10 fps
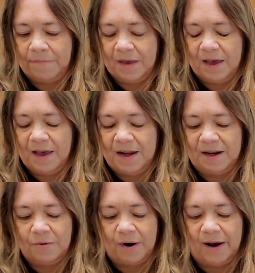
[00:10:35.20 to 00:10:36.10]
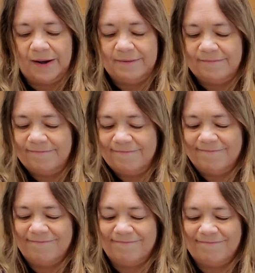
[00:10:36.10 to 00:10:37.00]
He hit it right.
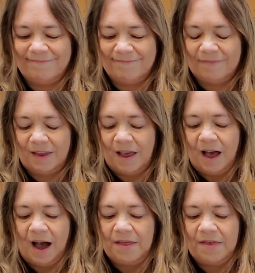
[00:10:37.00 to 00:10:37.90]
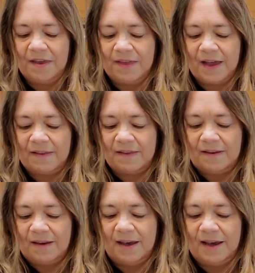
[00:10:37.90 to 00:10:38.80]
I think that
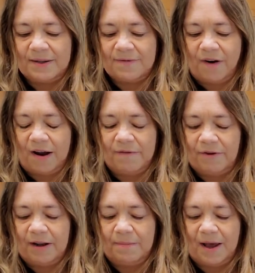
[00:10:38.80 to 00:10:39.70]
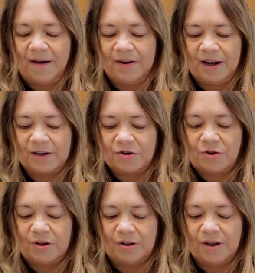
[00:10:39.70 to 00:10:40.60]
it's fine for him to have an
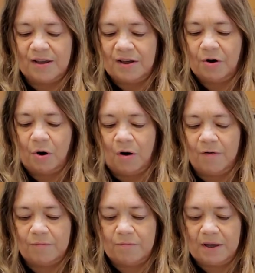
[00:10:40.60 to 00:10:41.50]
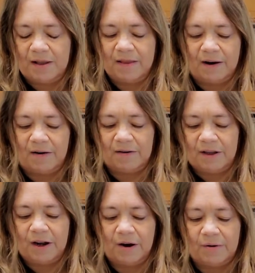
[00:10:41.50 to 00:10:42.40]
extra year of being there, you
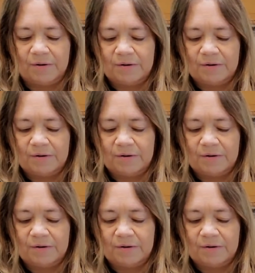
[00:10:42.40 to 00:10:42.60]
know.